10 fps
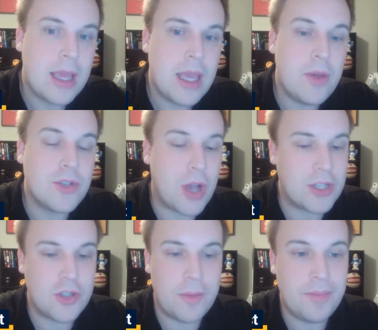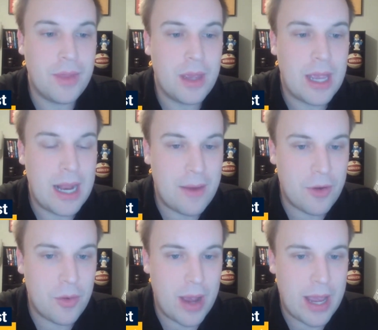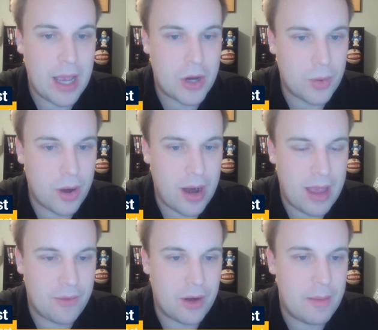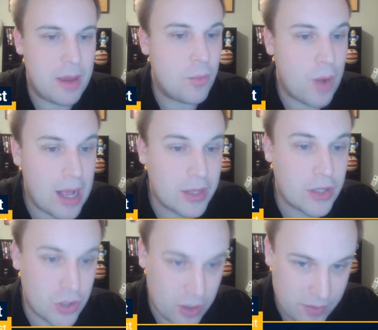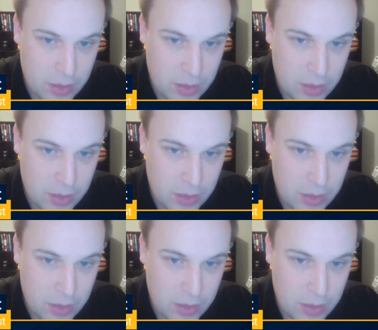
He was awesome in every way, a career night for him, and well-deserved.